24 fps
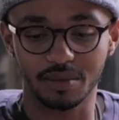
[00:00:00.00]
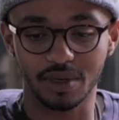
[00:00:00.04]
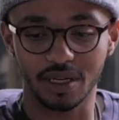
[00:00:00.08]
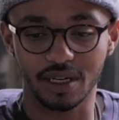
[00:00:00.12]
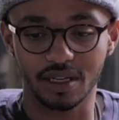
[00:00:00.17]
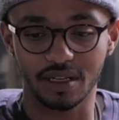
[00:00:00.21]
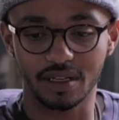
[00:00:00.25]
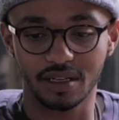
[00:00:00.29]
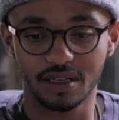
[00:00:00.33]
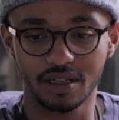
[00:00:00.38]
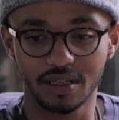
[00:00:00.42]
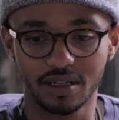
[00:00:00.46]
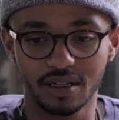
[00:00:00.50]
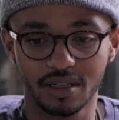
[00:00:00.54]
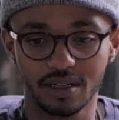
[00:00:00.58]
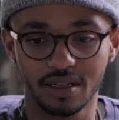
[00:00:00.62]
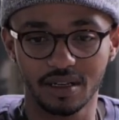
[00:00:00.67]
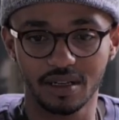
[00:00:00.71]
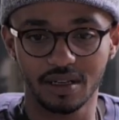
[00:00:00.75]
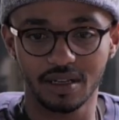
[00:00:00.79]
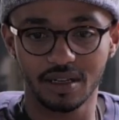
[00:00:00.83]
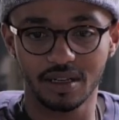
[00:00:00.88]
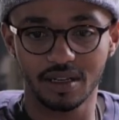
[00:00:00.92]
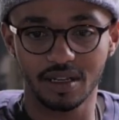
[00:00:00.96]
But
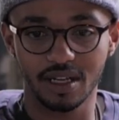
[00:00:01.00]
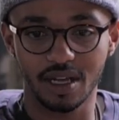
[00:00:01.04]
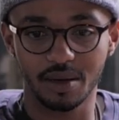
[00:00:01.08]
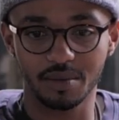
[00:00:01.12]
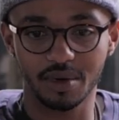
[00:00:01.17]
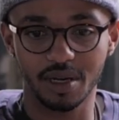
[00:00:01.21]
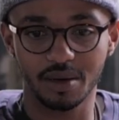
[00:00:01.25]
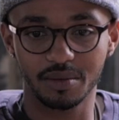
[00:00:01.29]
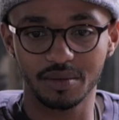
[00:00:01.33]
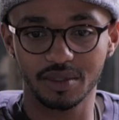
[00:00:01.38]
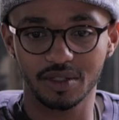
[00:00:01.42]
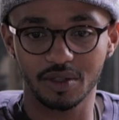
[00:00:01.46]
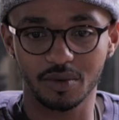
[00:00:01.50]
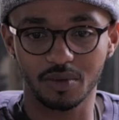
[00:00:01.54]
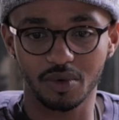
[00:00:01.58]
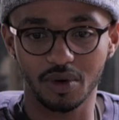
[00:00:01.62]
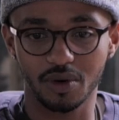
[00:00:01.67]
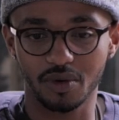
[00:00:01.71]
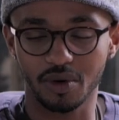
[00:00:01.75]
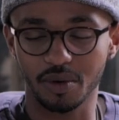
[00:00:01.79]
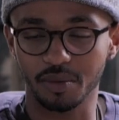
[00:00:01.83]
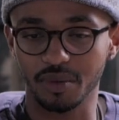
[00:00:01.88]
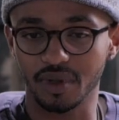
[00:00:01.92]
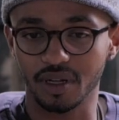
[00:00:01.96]
I'm coming to the point
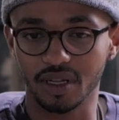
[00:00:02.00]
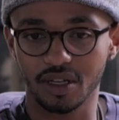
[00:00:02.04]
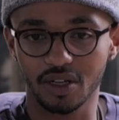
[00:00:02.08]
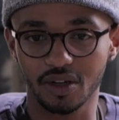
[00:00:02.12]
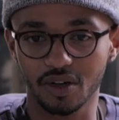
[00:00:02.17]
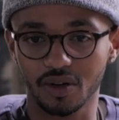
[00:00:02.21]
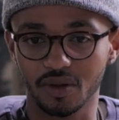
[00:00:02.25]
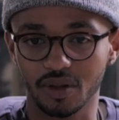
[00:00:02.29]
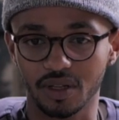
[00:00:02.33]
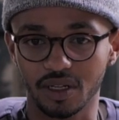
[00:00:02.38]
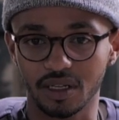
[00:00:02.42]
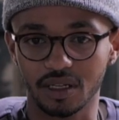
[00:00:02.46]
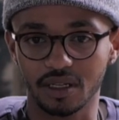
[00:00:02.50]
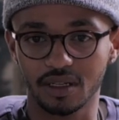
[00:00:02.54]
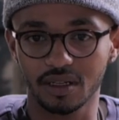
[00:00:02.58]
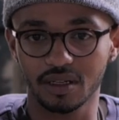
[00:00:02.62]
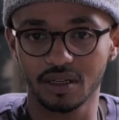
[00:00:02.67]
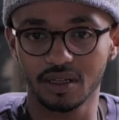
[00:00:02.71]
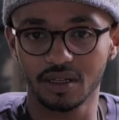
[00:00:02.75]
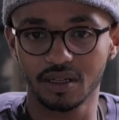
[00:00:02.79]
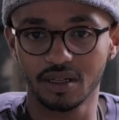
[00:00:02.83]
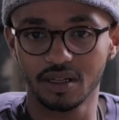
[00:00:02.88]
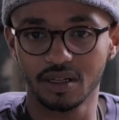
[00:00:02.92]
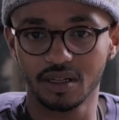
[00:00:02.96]
where I'm like, like
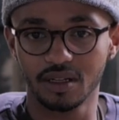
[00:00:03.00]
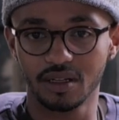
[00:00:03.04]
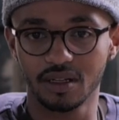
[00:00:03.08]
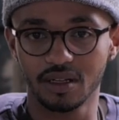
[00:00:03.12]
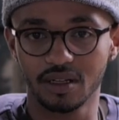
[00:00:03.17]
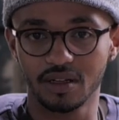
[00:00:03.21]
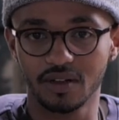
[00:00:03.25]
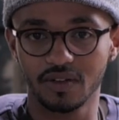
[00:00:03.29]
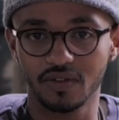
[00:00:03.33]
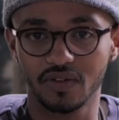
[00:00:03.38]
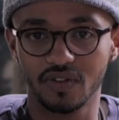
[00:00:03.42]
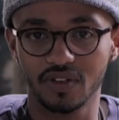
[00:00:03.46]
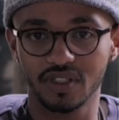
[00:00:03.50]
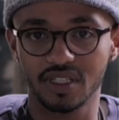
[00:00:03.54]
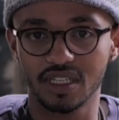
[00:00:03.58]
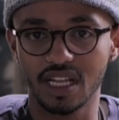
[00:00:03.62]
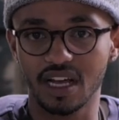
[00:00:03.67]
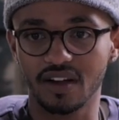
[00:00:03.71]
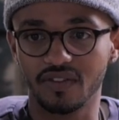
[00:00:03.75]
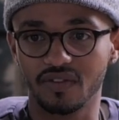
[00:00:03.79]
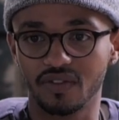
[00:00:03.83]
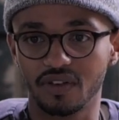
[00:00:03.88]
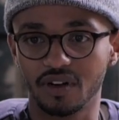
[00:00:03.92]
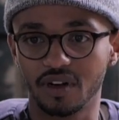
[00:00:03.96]
if it's
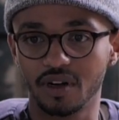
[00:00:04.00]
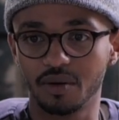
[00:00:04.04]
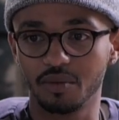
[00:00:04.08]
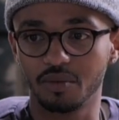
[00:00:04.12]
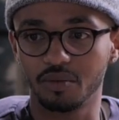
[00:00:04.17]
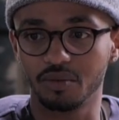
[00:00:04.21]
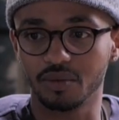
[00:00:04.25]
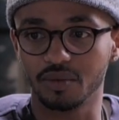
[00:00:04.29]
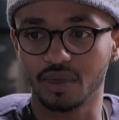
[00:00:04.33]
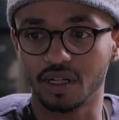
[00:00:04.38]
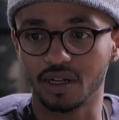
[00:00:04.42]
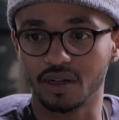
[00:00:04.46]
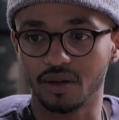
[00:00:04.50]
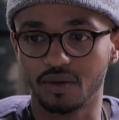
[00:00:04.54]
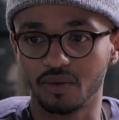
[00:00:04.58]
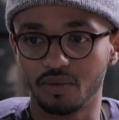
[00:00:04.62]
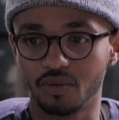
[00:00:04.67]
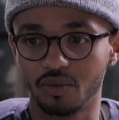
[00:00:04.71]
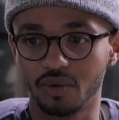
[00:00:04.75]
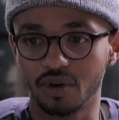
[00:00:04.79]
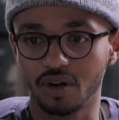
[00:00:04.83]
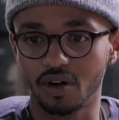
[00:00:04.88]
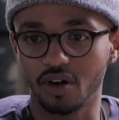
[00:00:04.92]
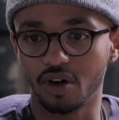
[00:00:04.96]
not for him, like
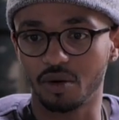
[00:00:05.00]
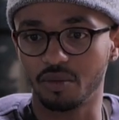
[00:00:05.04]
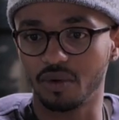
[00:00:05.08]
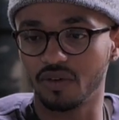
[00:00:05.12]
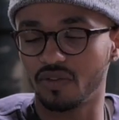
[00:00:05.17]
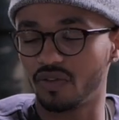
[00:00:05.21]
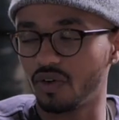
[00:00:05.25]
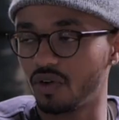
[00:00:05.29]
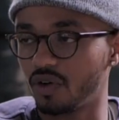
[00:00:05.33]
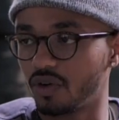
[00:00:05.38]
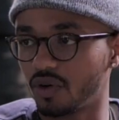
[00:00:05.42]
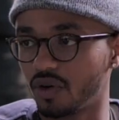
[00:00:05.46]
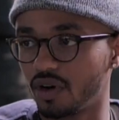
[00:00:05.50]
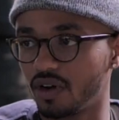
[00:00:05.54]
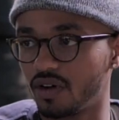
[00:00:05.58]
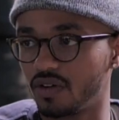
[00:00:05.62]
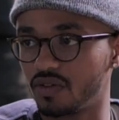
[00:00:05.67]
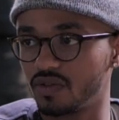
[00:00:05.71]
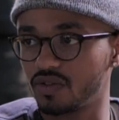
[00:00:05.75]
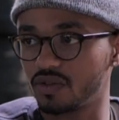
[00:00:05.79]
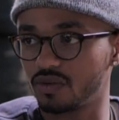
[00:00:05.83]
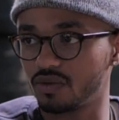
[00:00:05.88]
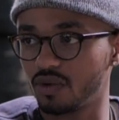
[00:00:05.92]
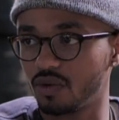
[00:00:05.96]
what are my photographs?